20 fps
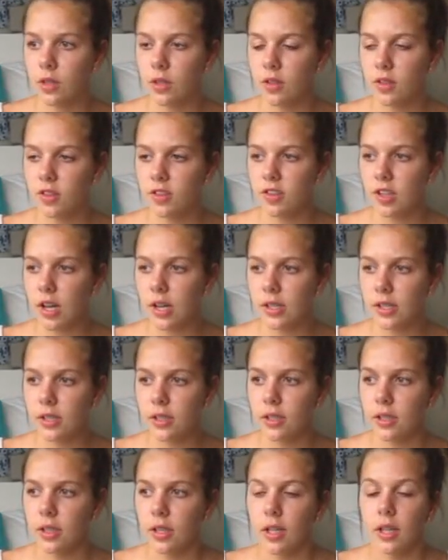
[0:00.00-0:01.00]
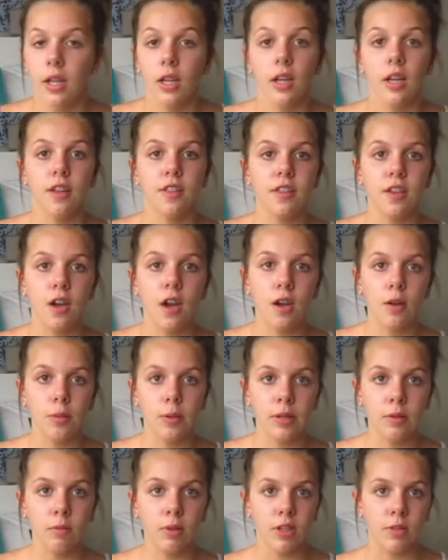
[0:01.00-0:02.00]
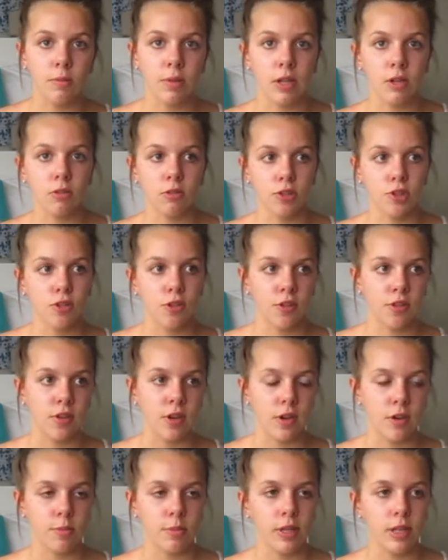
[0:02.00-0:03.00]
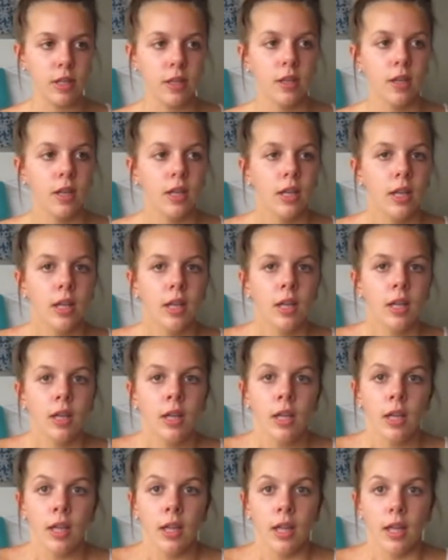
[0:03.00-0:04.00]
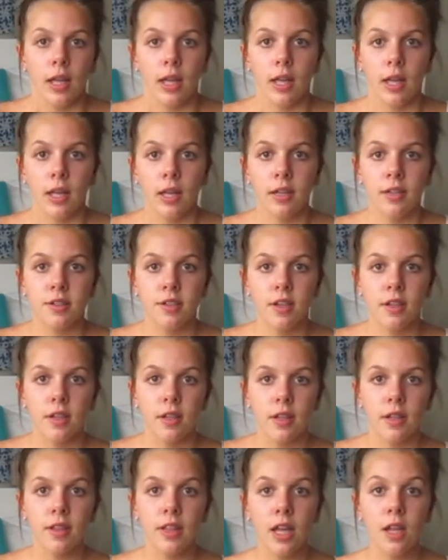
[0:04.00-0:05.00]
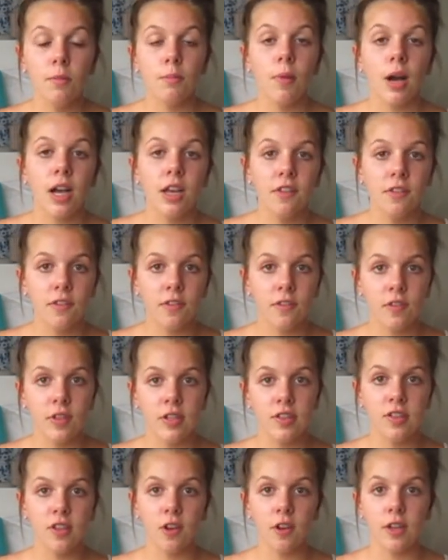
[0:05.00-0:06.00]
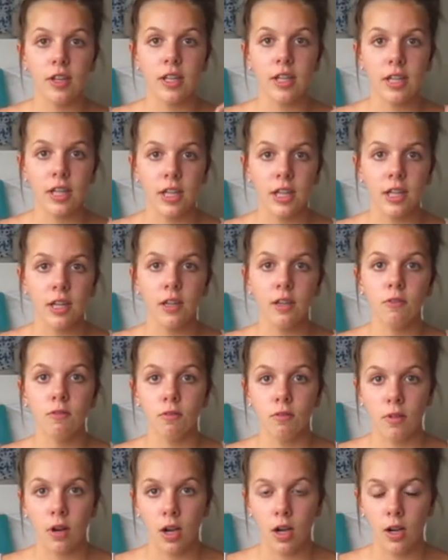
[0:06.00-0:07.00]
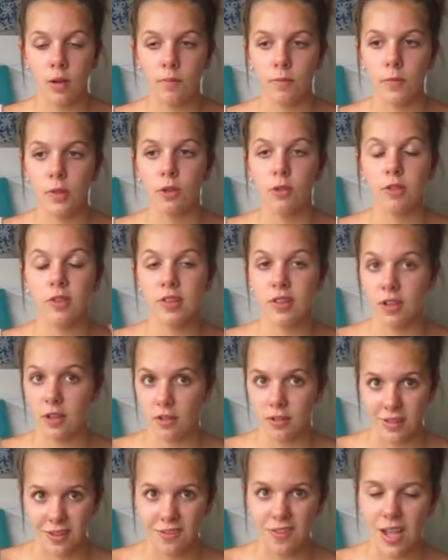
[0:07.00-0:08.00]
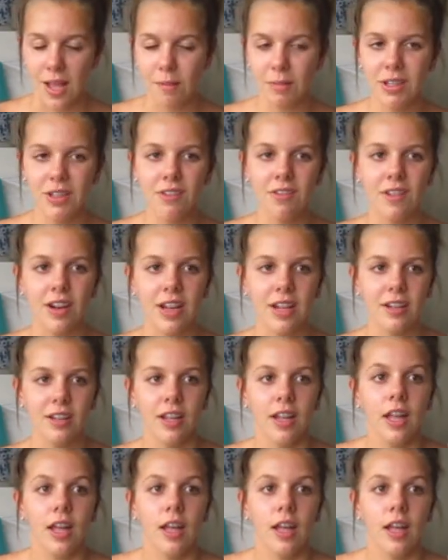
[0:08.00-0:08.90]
started a therapy with me called Schroth therapy. And then my physio here, who was the family friend,